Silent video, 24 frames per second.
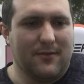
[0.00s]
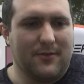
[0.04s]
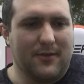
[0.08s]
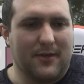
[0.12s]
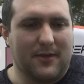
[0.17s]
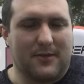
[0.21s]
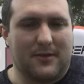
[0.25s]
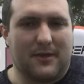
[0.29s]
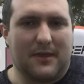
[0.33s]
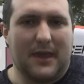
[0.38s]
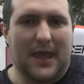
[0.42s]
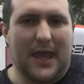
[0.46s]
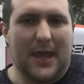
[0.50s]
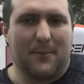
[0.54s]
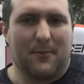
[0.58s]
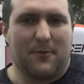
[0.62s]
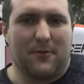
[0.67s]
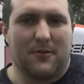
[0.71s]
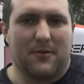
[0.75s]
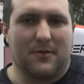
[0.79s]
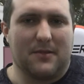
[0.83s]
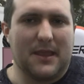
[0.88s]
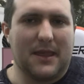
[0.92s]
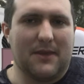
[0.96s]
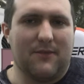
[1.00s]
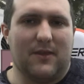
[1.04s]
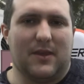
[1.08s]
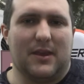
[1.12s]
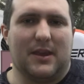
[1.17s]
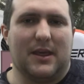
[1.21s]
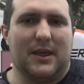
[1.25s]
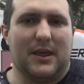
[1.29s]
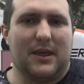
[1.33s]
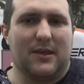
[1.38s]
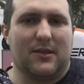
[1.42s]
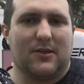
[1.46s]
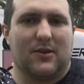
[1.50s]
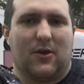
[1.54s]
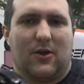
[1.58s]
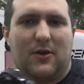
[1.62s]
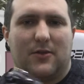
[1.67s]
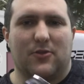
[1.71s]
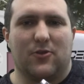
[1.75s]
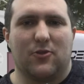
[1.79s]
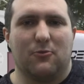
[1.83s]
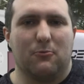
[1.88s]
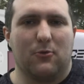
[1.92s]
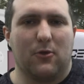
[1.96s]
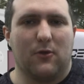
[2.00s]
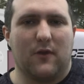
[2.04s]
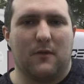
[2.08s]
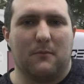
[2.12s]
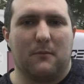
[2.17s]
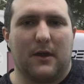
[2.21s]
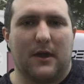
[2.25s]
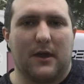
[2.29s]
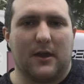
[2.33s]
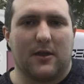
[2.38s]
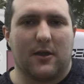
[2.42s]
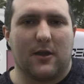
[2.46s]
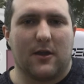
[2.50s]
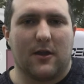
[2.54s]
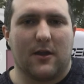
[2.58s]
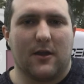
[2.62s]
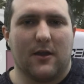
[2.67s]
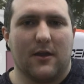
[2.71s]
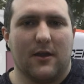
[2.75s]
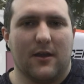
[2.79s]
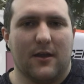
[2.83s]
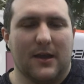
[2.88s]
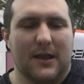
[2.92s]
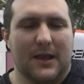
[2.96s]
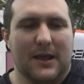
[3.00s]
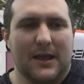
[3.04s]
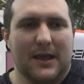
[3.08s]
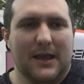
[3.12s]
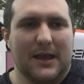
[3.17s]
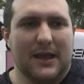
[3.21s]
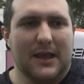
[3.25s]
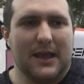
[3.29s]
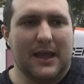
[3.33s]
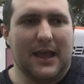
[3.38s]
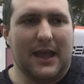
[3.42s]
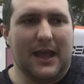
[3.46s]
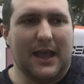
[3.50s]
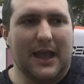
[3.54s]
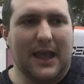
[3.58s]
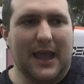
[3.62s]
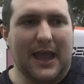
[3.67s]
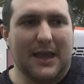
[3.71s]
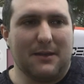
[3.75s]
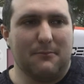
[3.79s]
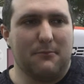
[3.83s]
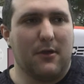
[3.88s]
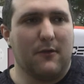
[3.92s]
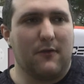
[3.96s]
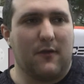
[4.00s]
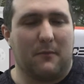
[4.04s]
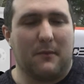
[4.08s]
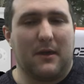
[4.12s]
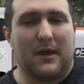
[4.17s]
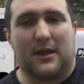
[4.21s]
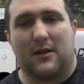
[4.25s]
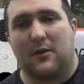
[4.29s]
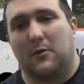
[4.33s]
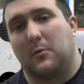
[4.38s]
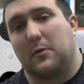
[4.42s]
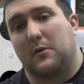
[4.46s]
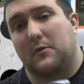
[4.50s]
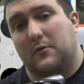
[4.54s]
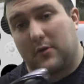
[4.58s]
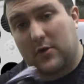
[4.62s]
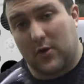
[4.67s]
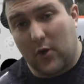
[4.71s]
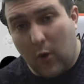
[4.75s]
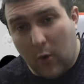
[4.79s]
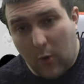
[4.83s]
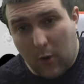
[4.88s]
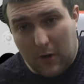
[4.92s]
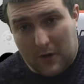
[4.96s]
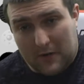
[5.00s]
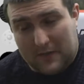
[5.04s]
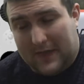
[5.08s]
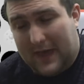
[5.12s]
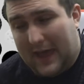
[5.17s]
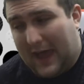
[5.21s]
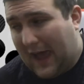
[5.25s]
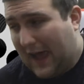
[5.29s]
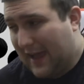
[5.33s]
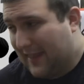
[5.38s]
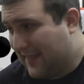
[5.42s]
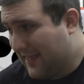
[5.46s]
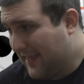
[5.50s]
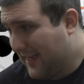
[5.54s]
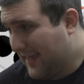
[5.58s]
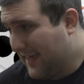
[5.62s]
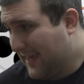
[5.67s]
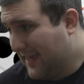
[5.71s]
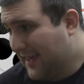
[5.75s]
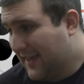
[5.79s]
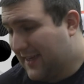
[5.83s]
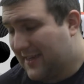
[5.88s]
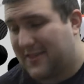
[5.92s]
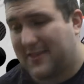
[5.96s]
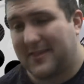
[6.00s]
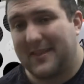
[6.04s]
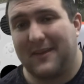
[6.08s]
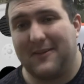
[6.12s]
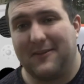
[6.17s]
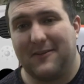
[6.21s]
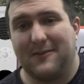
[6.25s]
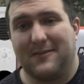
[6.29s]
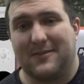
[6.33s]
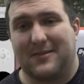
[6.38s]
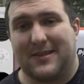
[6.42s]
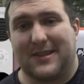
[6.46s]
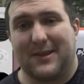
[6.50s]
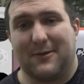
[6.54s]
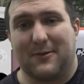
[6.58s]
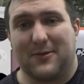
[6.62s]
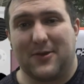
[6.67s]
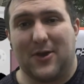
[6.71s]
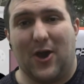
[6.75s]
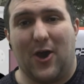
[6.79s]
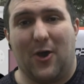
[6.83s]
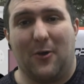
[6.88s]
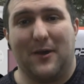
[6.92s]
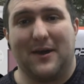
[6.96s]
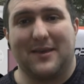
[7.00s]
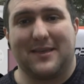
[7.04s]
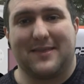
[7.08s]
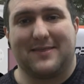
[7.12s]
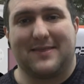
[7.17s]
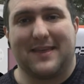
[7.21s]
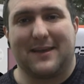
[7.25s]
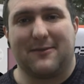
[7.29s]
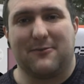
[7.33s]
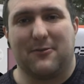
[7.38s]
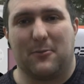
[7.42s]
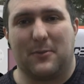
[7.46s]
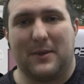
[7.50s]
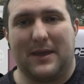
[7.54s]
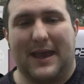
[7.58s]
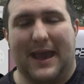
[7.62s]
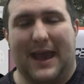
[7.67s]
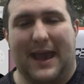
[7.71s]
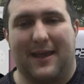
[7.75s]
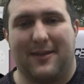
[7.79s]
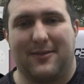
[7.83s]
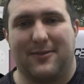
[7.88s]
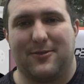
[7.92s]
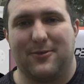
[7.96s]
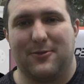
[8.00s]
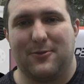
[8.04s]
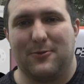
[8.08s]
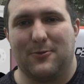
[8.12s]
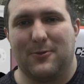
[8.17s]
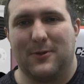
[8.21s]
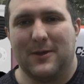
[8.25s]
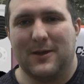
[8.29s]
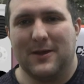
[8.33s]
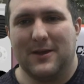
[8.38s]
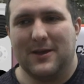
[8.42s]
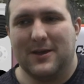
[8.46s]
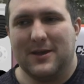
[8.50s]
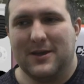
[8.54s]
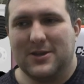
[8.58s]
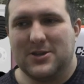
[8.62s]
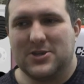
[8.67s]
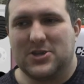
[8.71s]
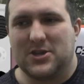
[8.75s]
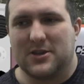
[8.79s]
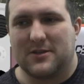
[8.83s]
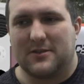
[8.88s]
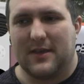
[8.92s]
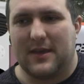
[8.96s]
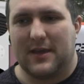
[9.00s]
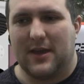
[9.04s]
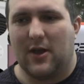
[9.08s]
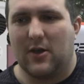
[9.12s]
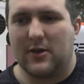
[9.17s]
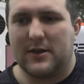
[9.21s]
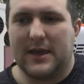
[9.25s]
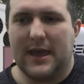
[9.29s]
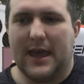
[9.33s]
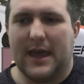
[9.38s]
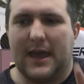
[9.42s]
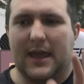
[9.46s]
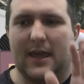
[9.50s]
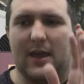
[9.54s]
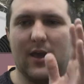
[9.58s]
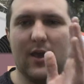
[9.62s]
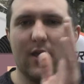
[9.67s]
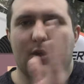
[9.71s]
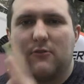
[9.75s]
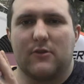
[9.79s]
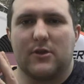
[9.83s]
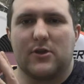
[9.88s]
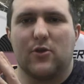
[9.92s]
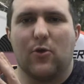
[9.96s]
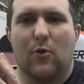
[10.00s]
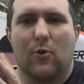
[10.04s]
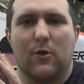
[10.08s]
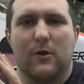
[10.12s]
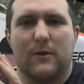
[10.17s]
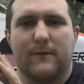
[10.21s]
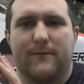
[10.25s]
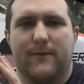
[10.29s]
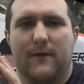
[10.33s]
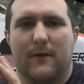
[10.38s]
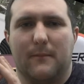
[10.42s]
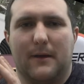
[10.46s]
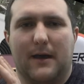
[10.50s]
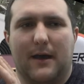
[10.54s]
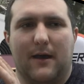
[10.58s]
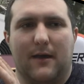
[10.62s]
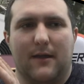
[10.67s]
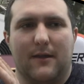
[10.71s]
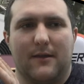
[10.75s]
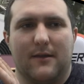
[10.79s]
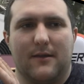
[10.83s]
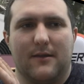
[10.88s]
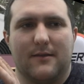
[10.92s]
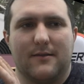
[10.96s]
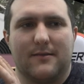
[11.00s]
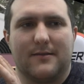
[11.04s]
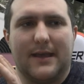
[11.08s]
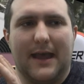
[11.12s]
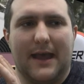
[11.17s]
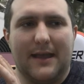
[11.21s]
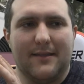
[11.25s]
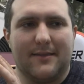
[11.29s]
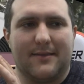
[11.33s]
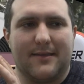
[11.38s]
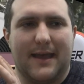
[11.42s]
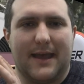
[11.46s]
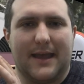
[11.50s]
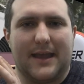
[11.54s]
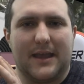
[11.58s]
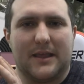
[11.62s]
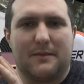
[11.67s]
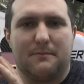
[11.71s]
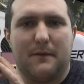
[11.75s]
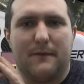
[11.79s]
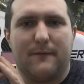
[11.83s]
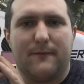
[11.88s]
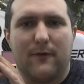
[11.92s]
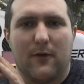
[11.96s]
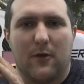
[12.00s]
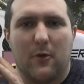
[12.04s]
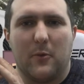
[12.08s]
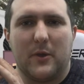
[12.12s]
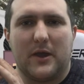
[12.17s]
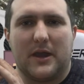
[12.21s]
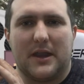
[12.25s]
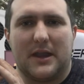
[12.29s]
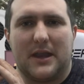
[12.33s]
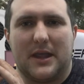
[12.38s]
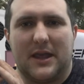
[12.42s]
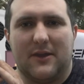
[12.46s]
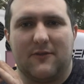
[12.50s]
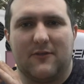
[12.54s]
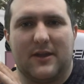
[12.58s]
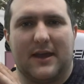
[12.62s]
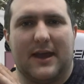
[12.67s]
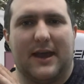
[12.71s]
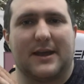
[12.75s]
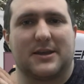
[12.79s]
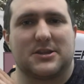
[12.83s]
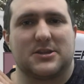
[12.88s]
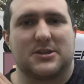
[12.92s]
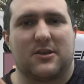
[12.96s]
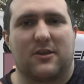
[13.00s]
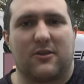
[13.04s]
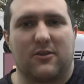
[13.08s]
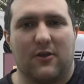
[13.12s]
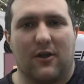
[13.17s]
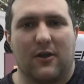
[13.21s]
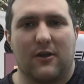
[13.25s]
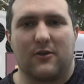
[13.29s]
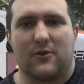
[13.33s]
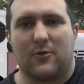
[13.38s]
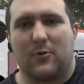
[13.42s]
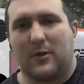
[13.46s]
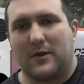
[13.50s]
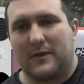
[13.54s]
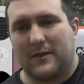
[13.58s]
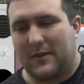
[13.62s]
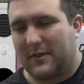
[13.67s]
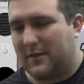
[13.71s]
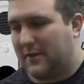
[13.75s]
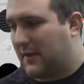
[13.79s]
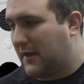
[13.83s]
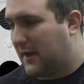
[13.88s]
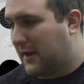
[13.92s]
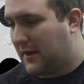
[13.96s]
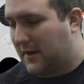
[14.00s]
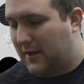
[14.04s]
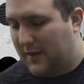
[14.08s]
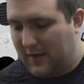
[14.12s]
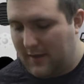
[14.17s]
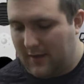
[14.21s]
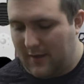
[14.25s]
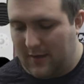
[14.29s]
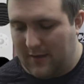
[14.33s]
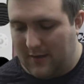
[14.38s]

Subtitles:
this camera's DVDs onto Movie Maker, and Movie Maker would record that. So there was always a thing where we had to just like, okay, record for about 10 seconds before we can even actually start going to scene.